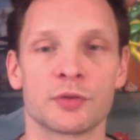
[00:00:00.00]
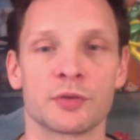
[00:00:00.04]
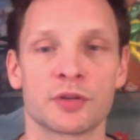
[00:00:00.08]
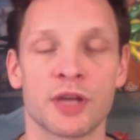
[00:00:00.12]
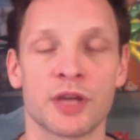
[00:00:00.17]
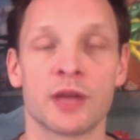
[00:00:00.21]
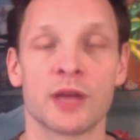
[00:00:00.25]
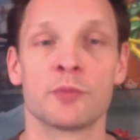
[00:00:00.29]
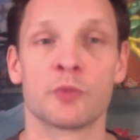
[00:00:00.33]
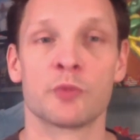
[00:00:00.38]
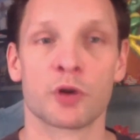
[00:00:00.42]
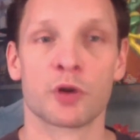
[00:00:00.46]

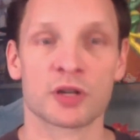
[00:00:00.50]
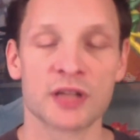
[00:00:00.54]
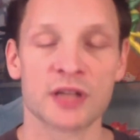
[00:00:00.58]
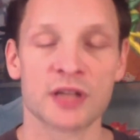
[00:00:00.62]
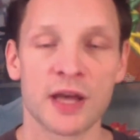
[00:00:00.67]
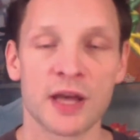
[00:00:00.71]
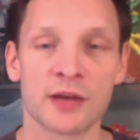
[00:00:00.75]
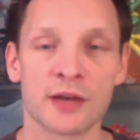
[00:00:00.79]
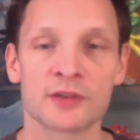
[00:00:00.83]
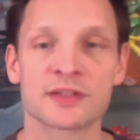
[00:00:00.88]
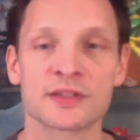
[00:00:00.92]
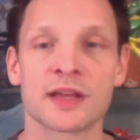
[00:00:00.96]
get more
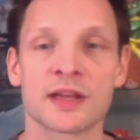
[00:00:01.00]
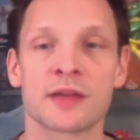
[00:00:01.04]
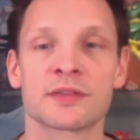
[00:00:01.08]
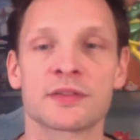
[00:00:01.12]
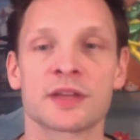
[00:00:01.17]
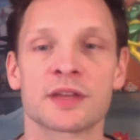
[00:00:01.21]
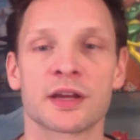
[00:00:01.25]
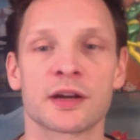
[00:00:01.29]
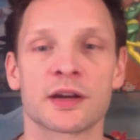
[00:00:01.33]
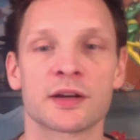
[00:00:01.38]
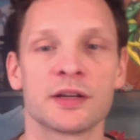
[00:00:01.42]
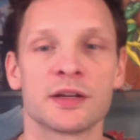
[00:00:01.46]
titles out
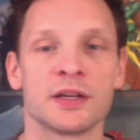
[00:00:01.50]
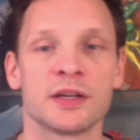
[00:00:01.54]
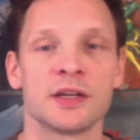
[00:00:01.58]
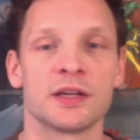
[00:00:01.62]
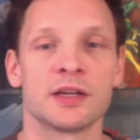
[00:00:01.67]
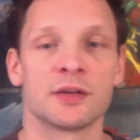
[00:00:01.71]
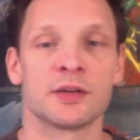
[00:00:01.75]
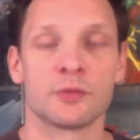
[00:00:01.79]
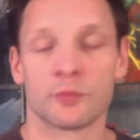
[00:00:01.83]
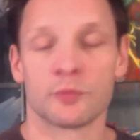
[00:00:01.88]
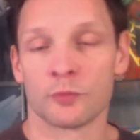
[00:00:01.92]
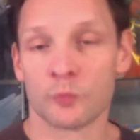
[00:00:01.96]
there,
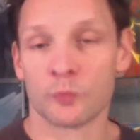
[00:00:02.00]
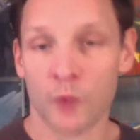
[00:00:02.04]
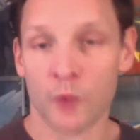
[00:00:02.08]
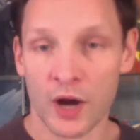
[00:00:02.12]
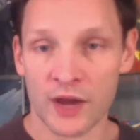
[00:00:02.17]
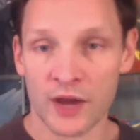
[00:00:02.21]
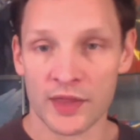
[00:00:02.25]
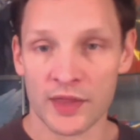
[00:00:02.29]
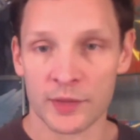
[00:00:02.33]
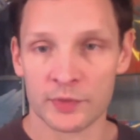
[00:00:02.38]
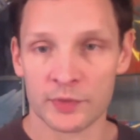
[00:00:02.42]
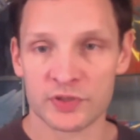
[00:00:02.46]

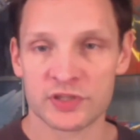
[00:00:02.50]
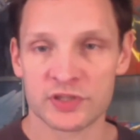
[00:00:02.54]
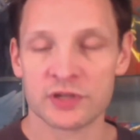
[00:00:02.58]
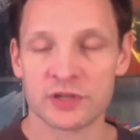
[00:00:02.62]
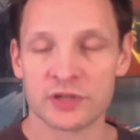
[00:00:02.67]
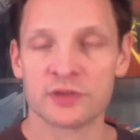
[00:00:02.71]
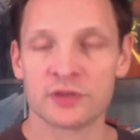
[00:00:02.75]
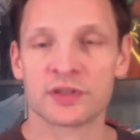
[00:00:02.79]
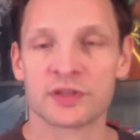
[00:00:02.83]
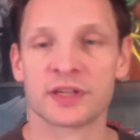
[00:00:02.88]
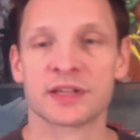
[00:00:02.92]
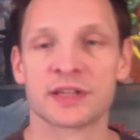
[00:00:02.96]
why they would
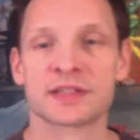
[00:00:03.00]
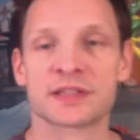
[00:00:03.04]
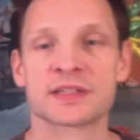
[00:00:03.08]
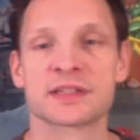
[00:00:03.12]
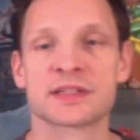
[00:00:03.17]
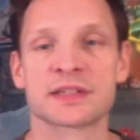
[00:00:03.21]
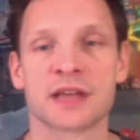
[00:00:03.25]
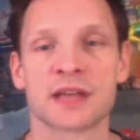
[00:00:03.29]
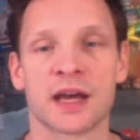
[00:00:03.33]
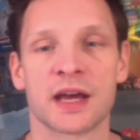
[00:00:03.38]
do this.